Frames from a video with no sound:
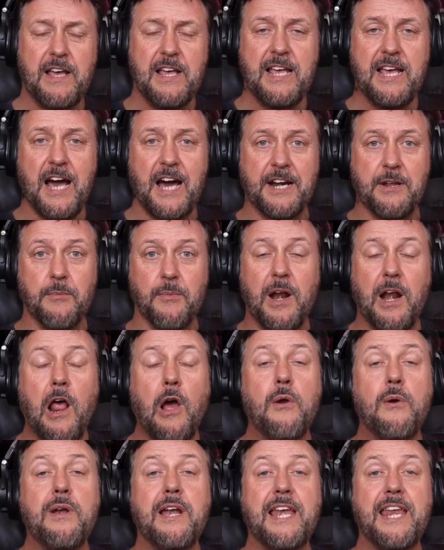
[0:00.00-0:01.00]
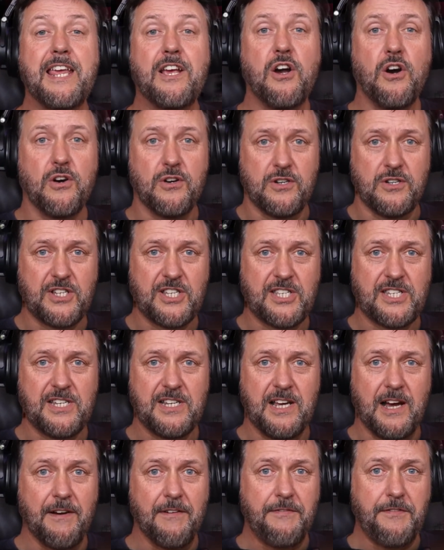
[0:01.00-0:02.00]
and it will only cost
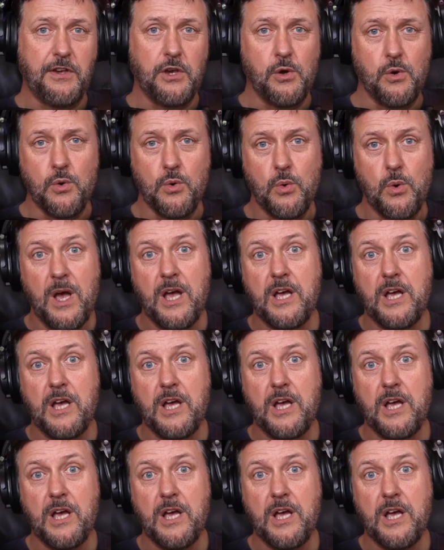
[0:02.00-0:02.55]
a few